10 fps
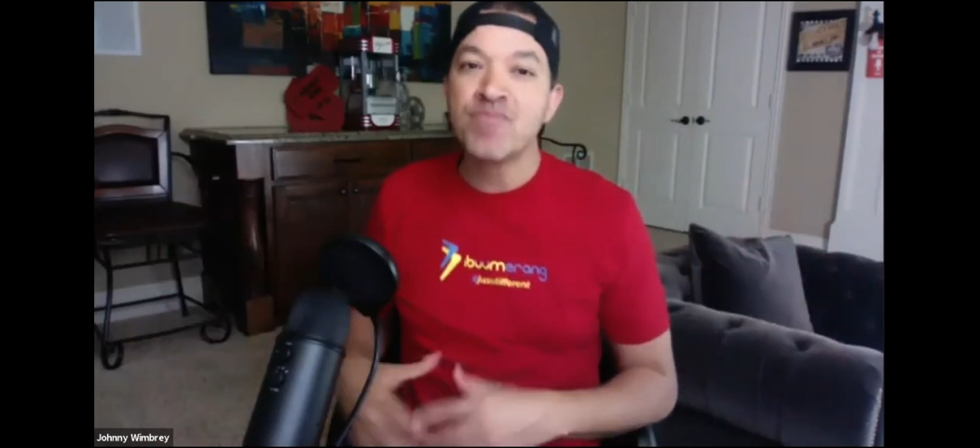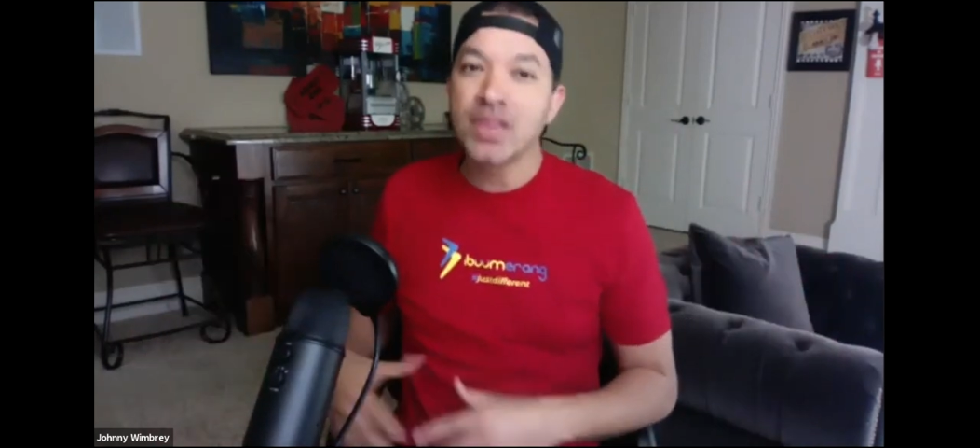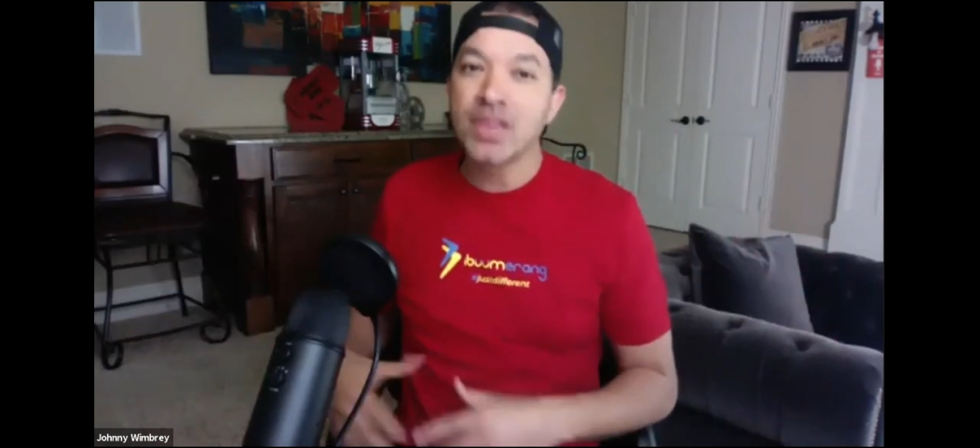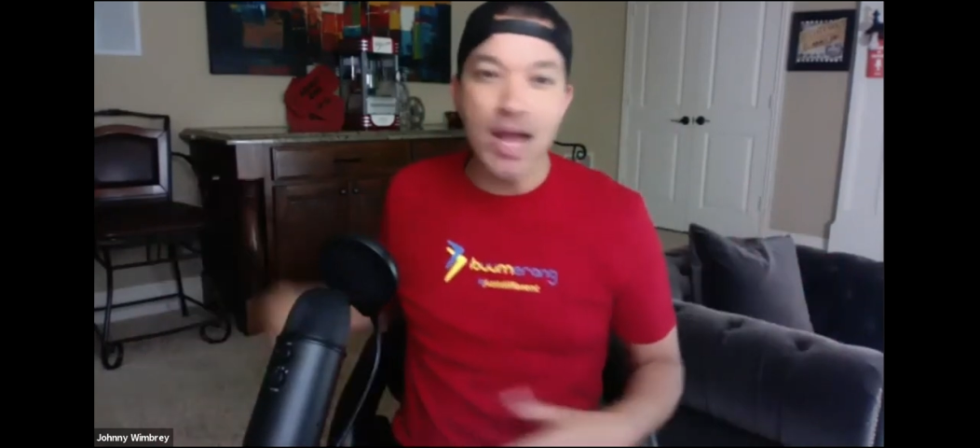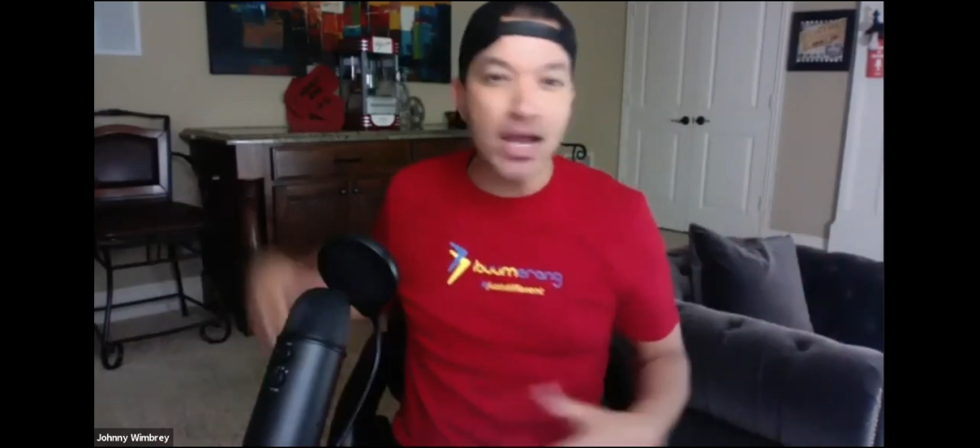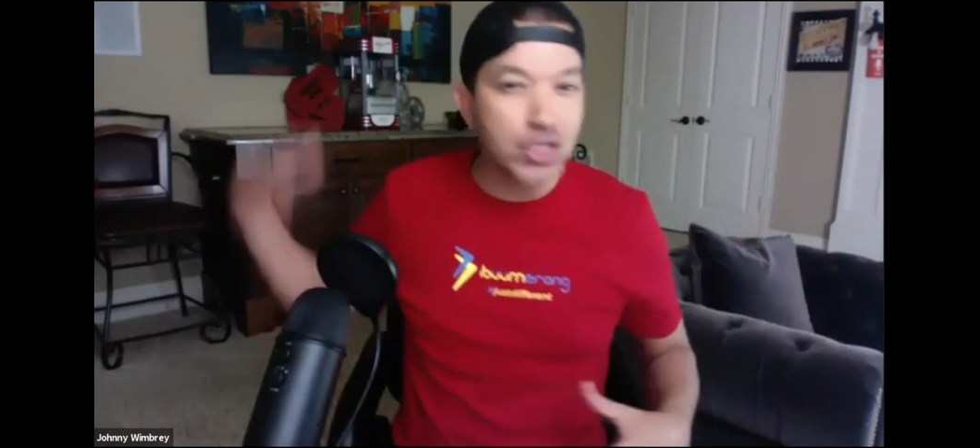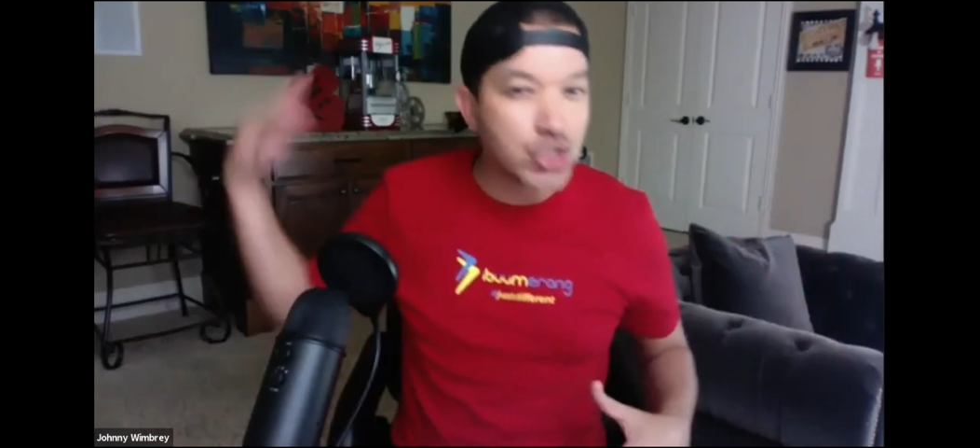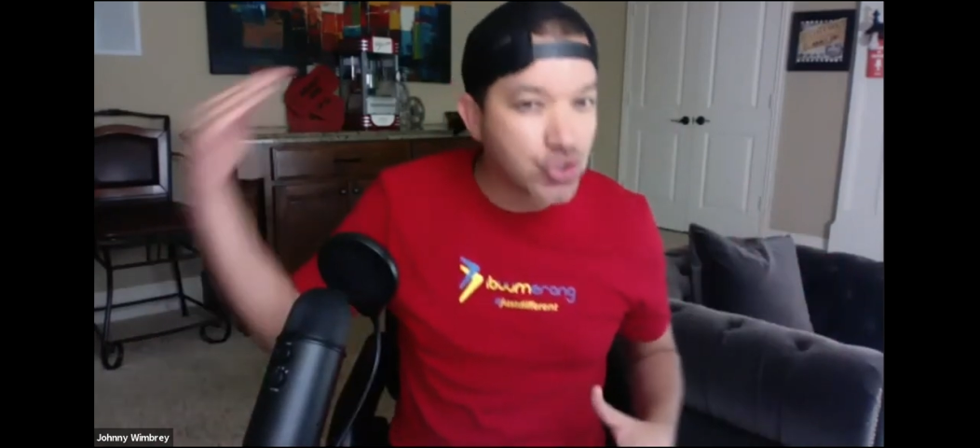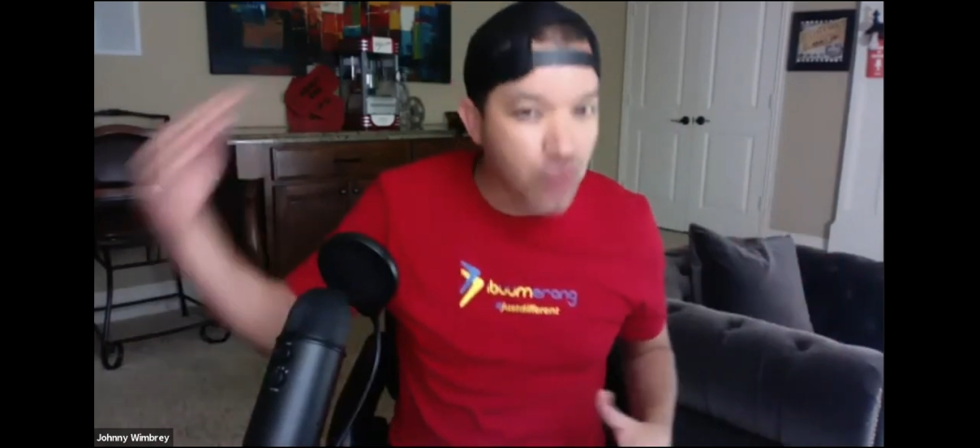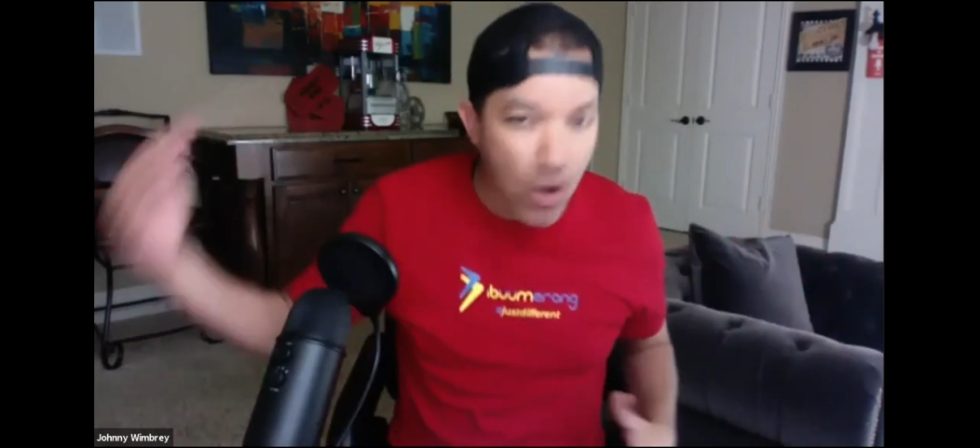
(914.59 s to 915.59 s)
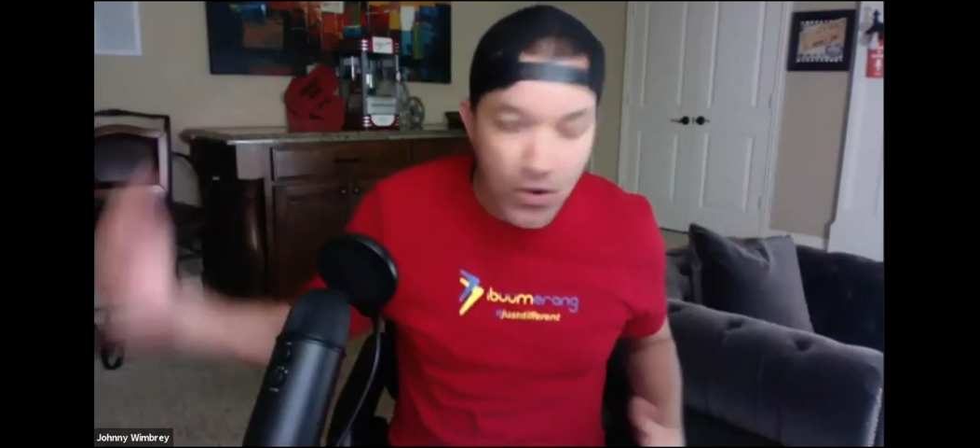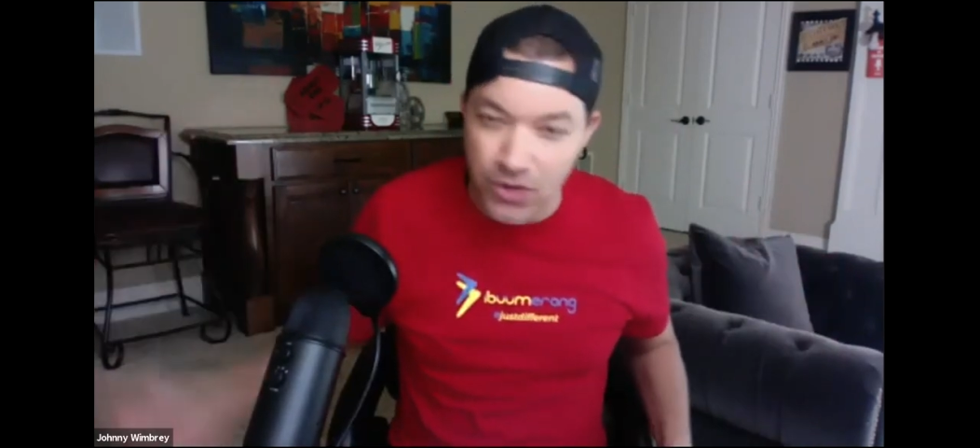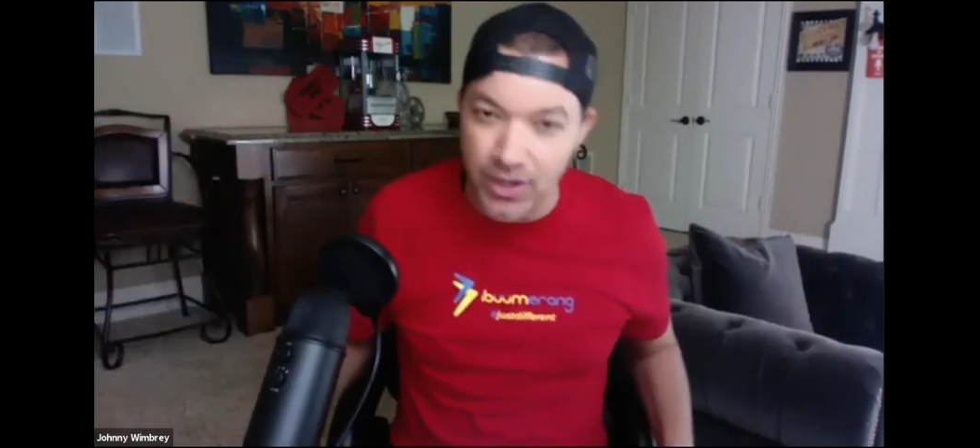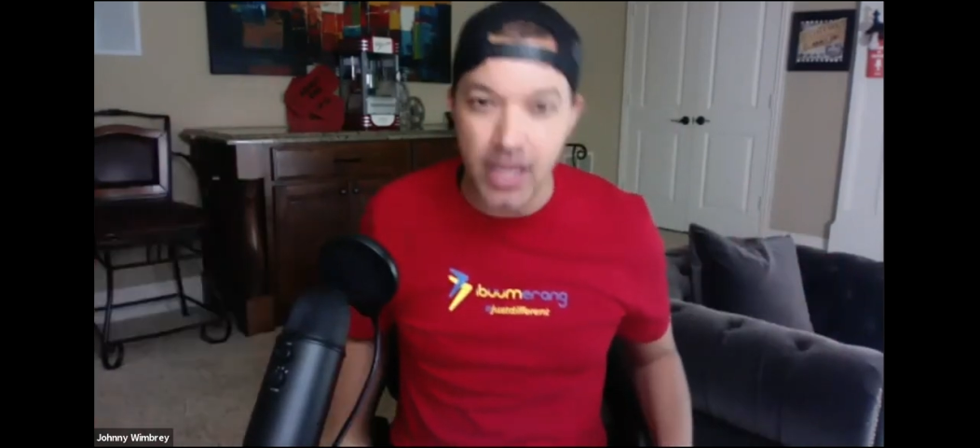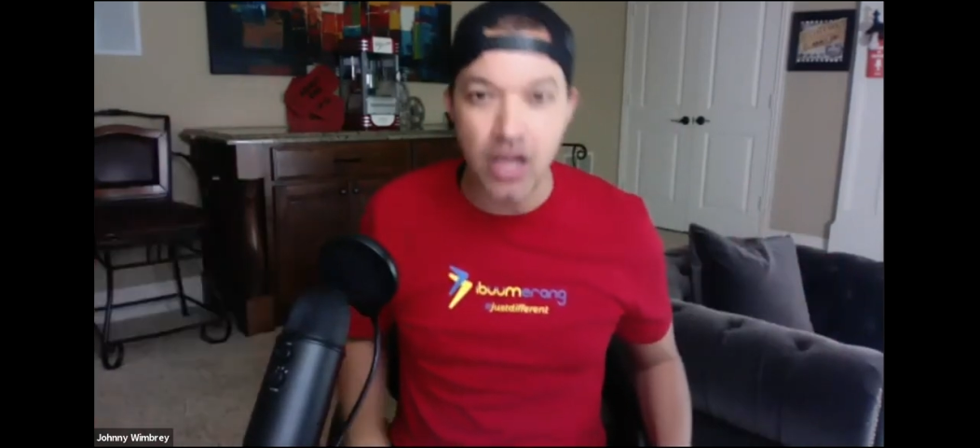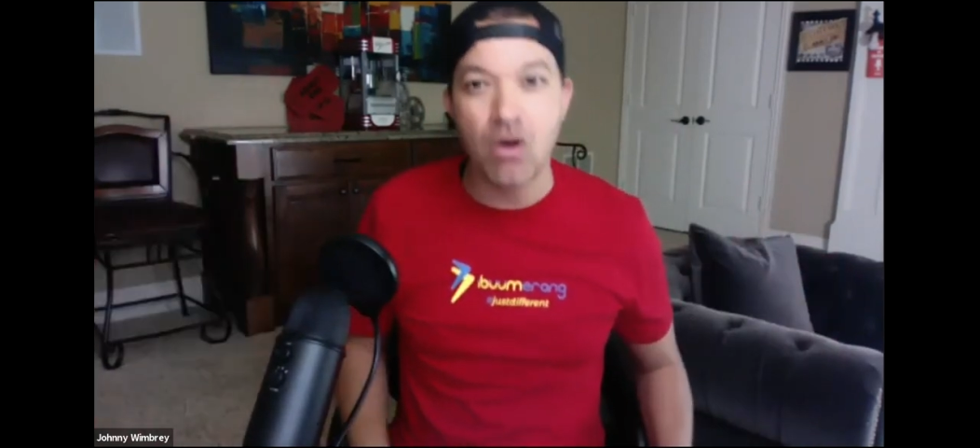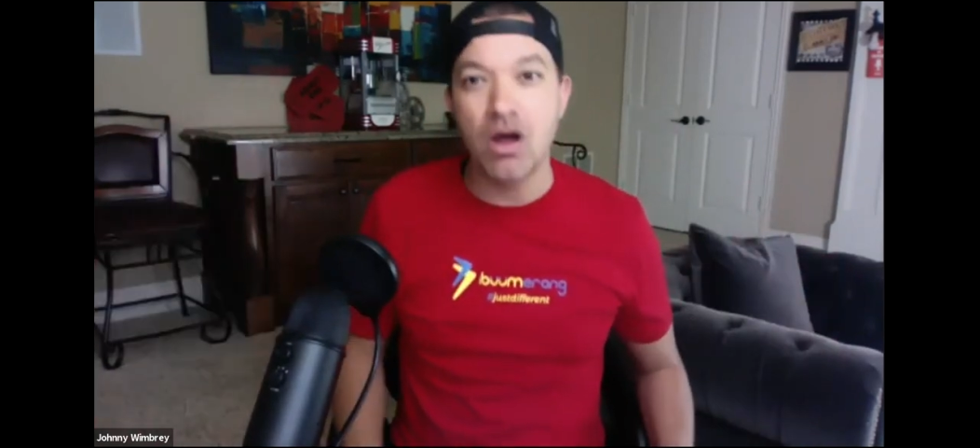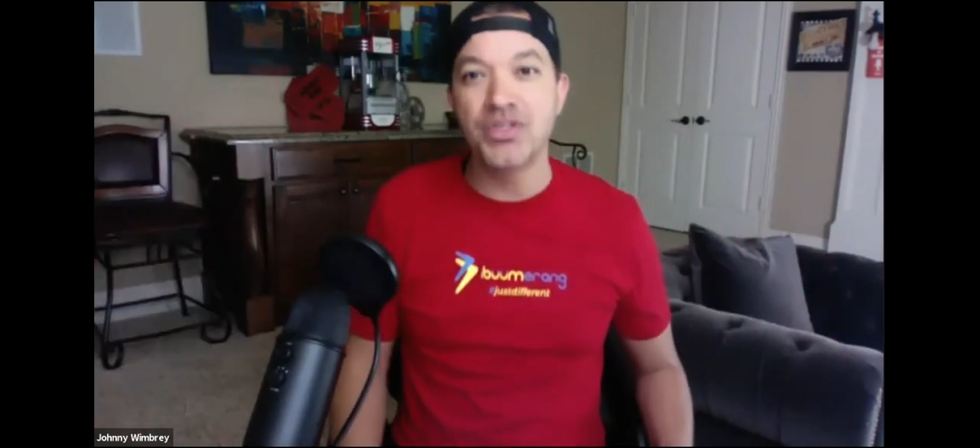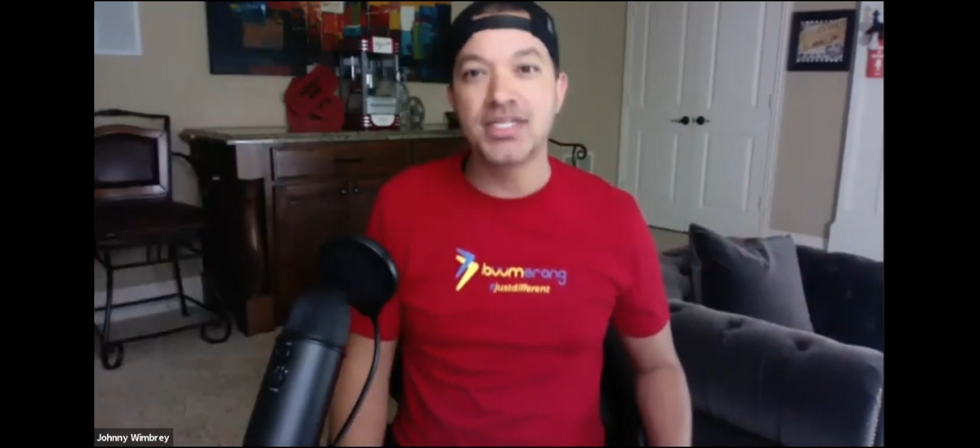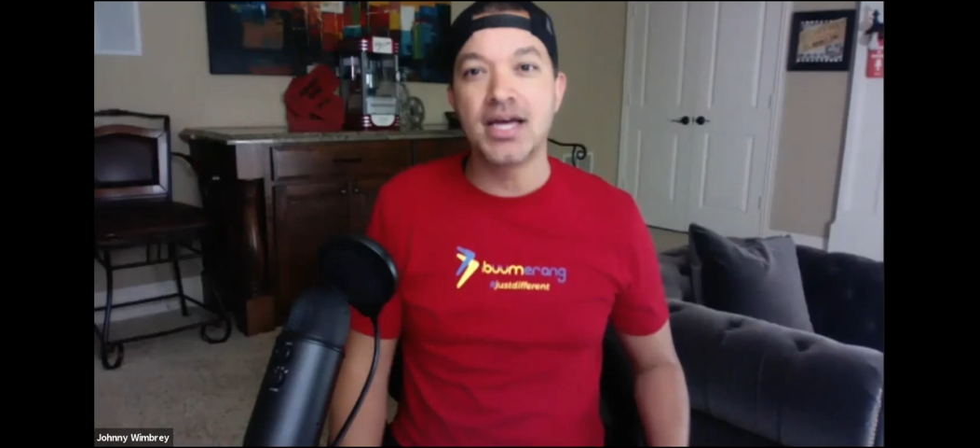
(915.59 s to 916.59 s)
I'm not going to stroke your ego all
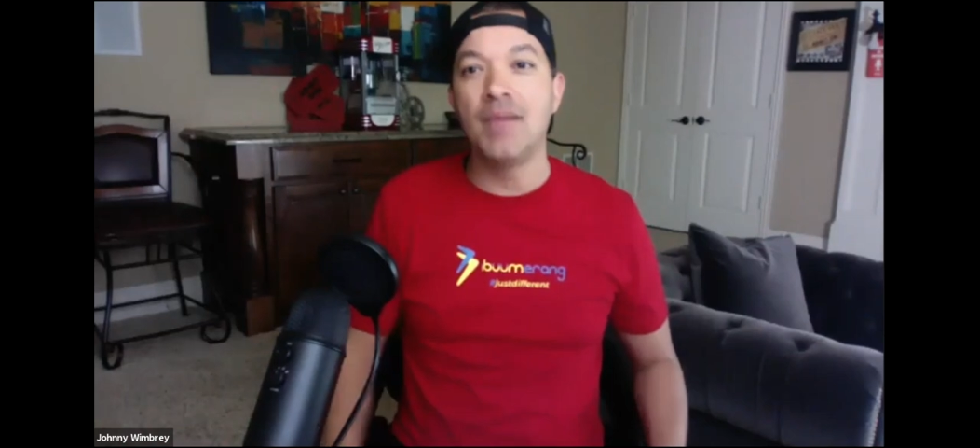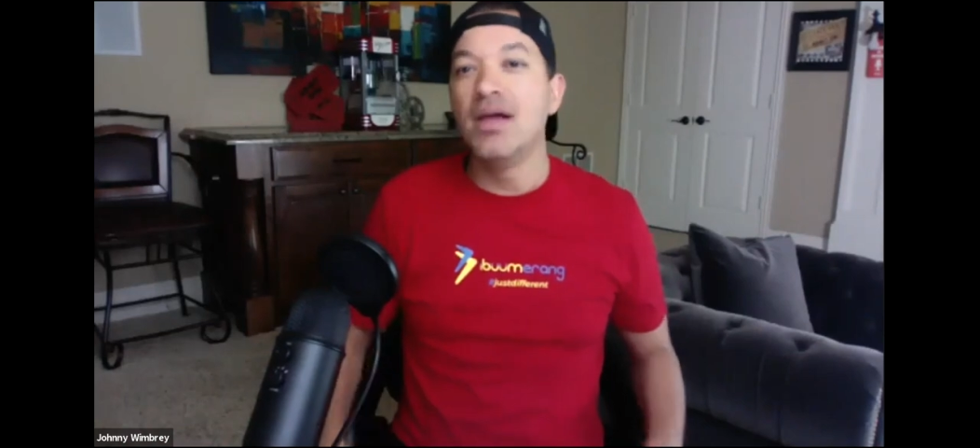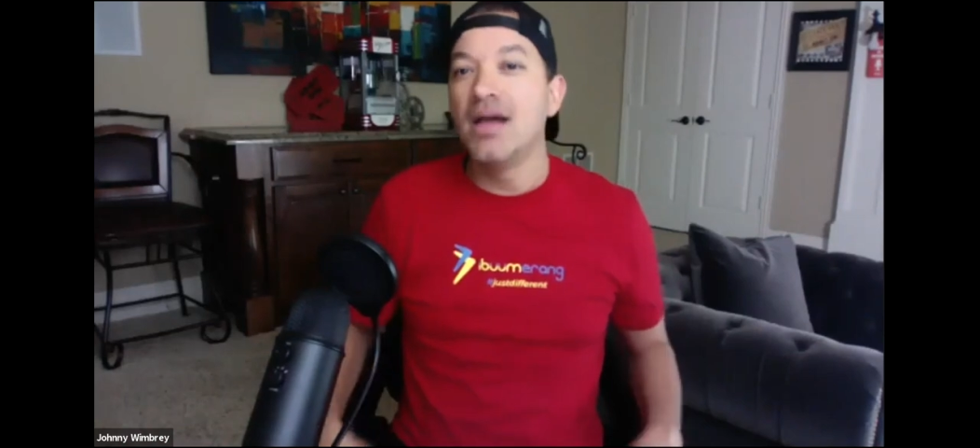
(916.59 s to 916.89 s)
the time.